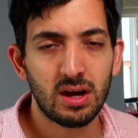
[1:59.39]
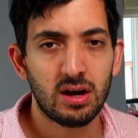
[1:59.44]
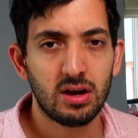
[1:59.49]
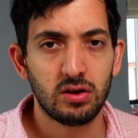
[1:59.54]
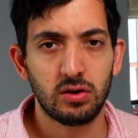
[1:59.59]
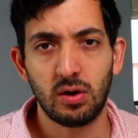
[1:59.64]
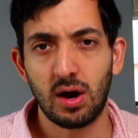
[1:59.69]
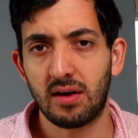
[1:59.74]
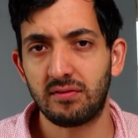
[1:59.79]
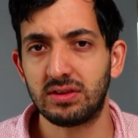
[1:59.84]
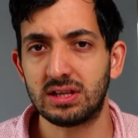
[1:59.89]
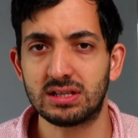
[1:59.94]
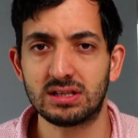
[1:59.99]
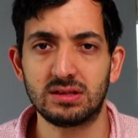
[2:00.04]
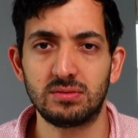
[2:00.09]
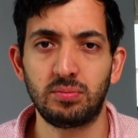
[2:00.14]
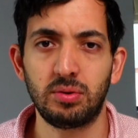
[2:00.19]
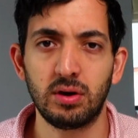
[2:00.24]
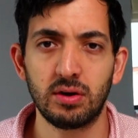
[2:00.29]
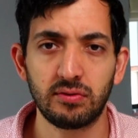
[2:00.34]
you have
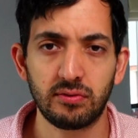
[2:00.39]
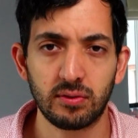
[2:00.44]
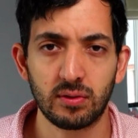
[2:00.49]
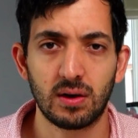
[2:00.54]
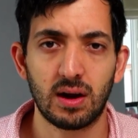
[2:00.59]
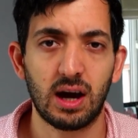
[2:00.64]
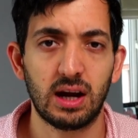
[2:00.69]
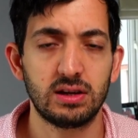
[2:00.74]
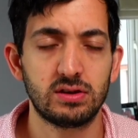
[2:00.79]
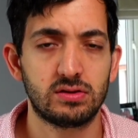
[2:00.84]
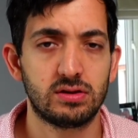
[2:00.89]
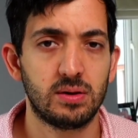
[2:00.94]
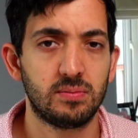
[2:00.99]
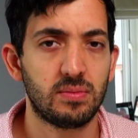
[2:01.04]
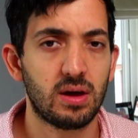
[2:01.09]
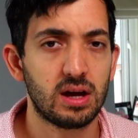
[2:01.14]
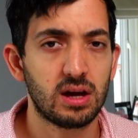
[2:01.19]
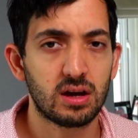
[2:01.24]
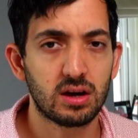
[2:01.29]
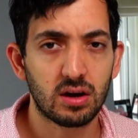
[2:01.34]
this beautiful light strip
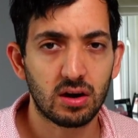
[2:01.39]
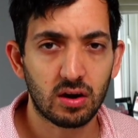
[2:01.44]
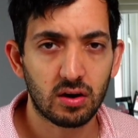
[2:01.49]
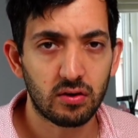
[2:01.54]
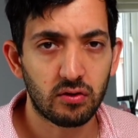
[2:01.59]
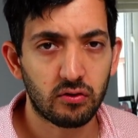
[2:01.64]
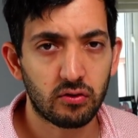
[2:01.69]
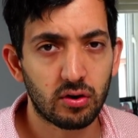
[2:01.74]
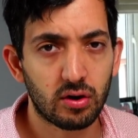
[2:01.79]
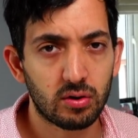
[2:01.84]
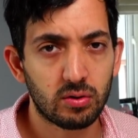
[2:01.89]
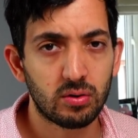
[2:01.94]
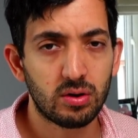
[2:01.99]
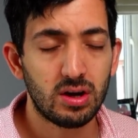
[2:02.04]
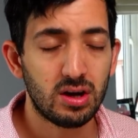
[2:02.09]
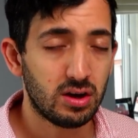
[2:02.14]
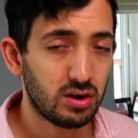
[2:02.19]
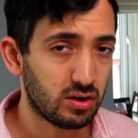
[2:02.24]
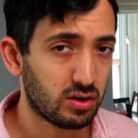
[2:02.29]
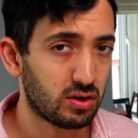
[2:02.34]
that you can
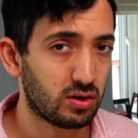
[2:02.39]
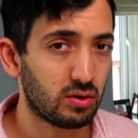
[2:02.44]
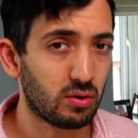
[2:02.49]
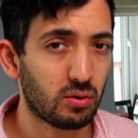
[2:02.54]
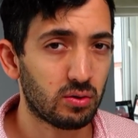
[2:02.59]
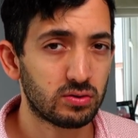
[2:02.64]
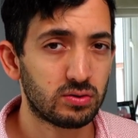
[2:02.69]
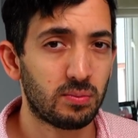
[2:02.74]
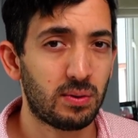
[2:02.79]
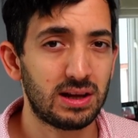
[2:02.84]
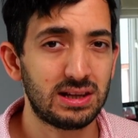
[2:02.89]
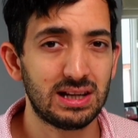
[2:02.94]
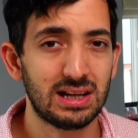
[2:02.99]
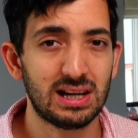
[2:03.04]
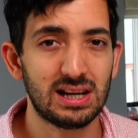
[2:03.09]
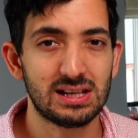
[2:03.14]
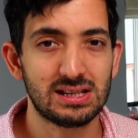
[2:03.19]
control. You can automatically